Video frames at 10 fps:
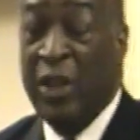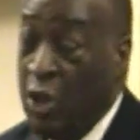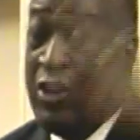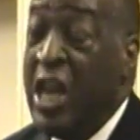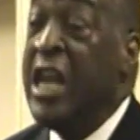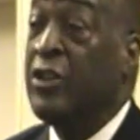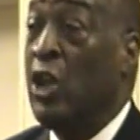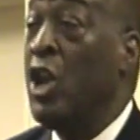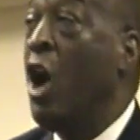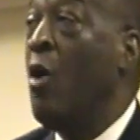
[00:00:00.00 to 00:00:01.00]
But you
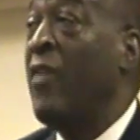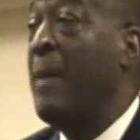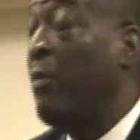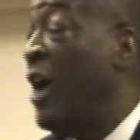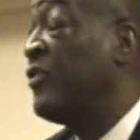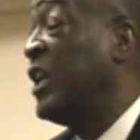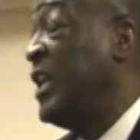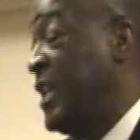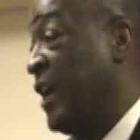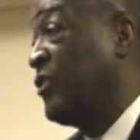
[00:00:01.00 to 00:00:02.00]
need to know that
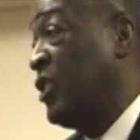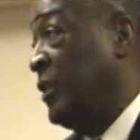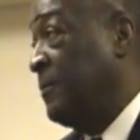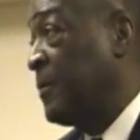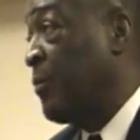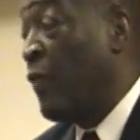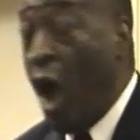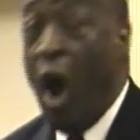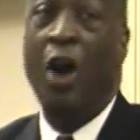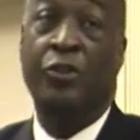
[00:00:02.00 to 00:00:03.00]
President Nixon
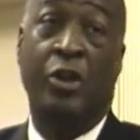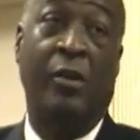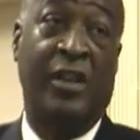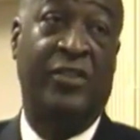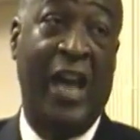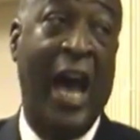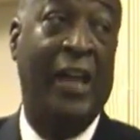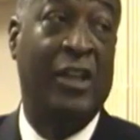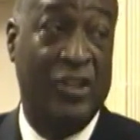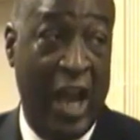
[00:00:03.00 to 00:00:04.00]
also
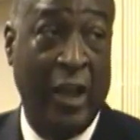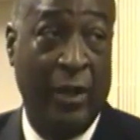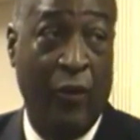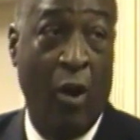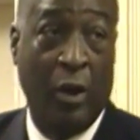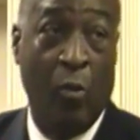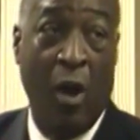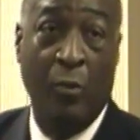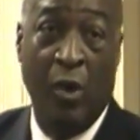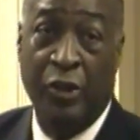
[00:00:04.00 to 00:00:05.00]
signed Executive
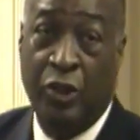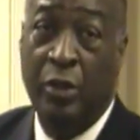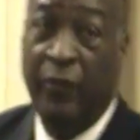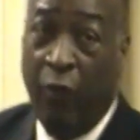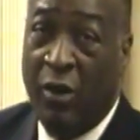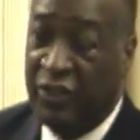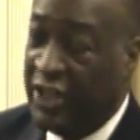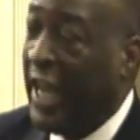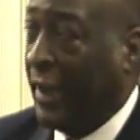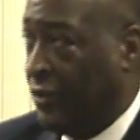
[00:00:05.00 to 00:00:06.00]
Order
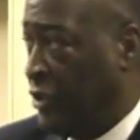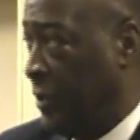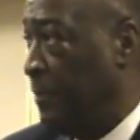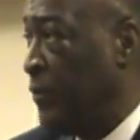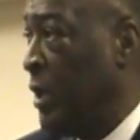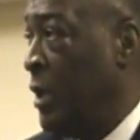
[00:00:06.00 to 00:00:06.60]
11246